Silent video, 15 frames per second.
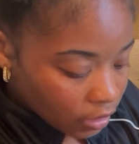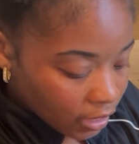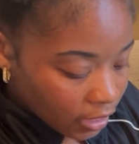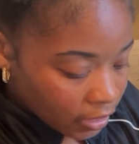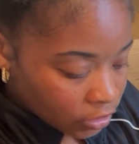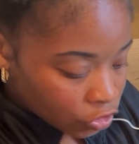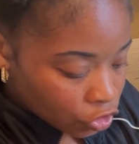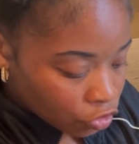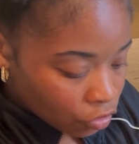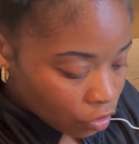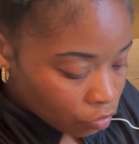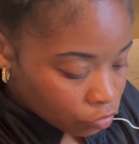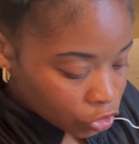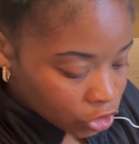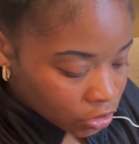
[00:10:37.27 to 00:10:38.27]
you
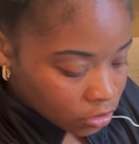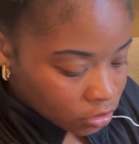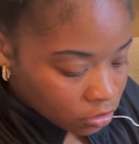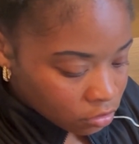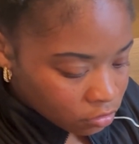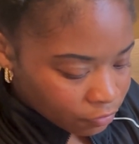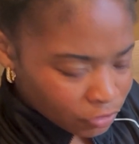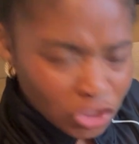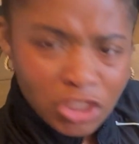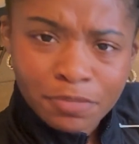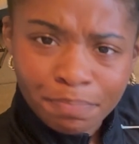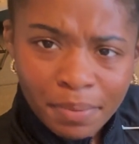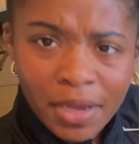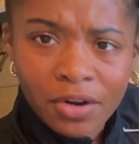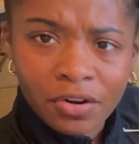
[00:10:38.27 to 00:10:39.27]
know,
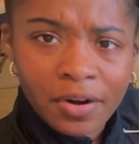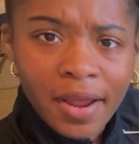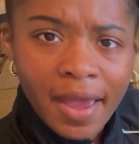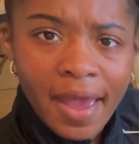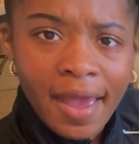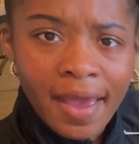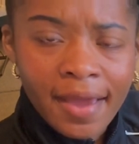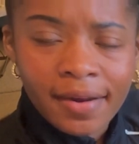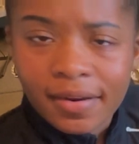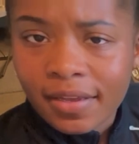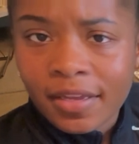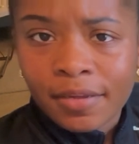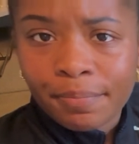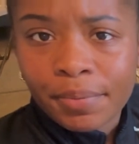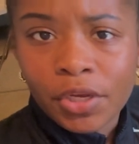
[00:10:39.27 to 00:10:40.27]
just better
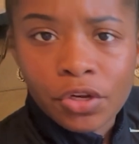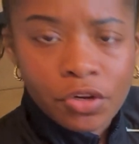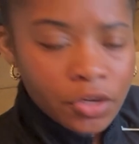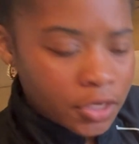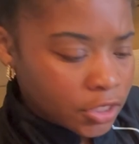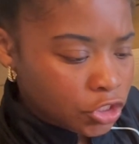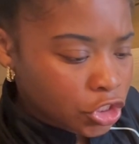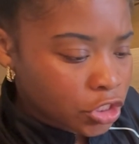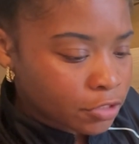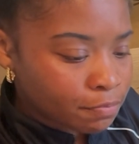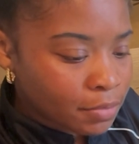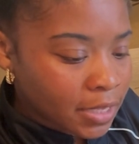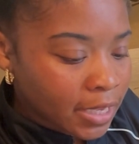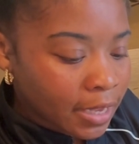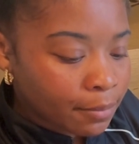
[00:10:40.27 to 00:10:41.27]
at it, period,
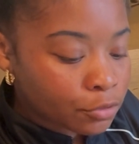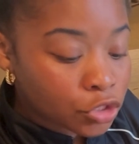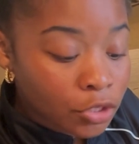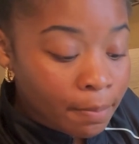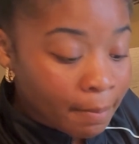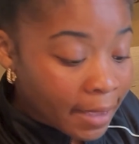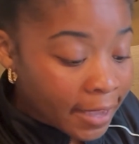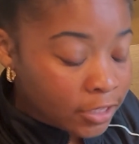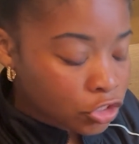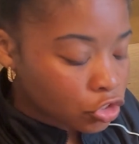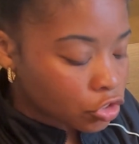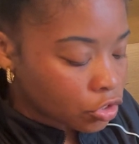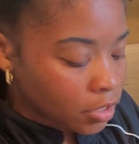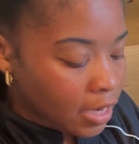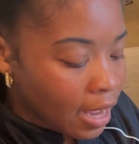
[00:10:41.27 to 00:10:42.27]
just being able to
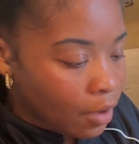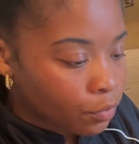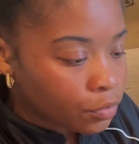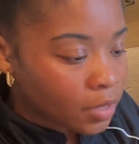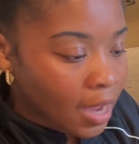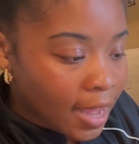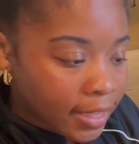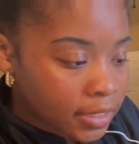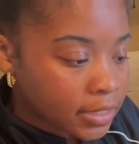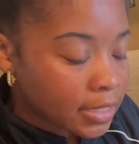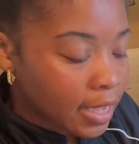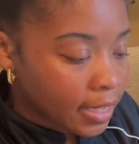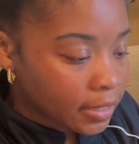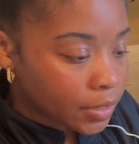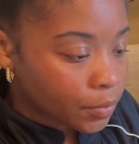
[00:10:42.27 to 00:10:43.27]
master it, I would
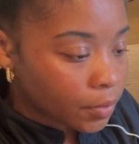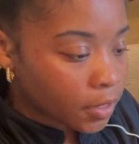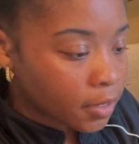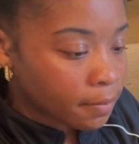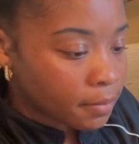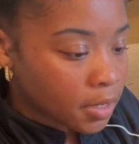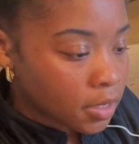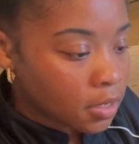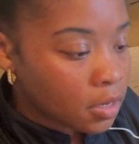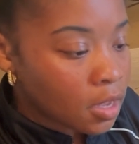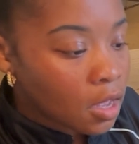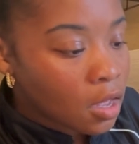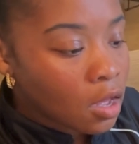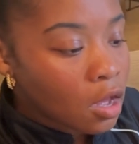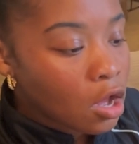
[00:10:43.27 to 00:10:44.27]
highly recommend
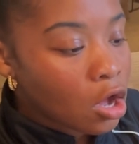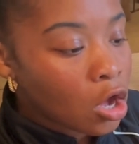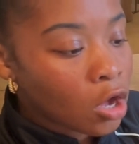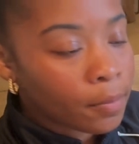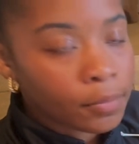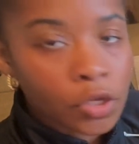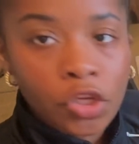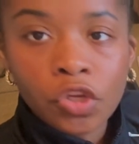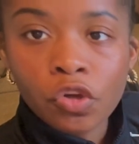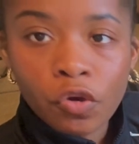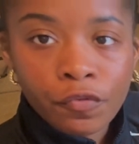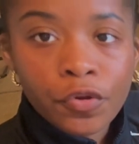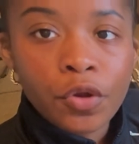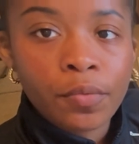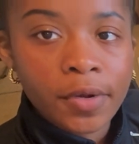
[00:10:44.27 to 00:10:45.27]
looking
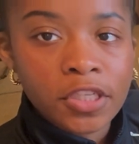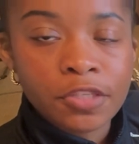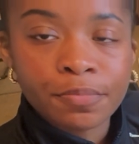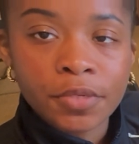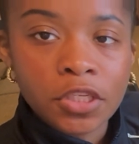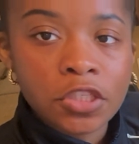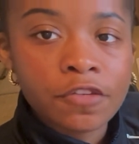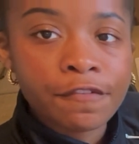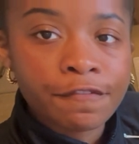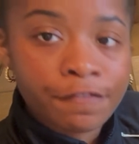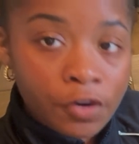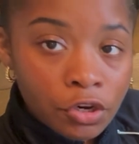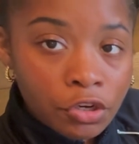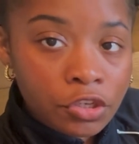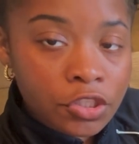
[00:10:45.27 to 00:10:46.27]
over your recipes
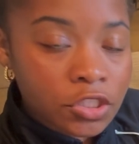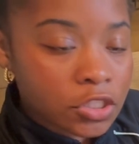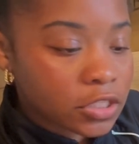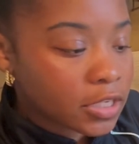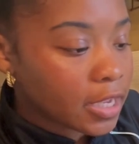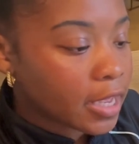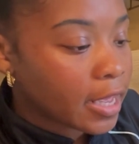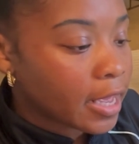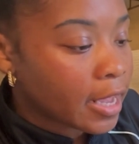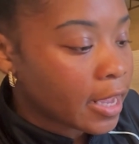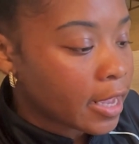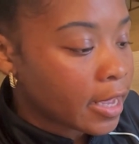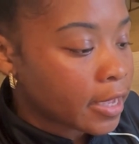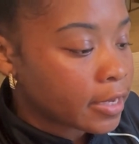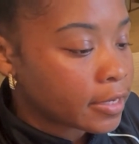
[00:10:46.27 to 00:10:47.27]
first
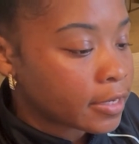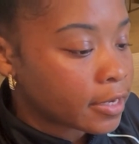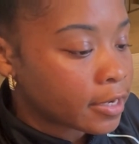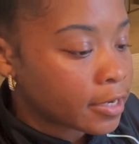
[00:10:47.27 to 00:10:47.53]
and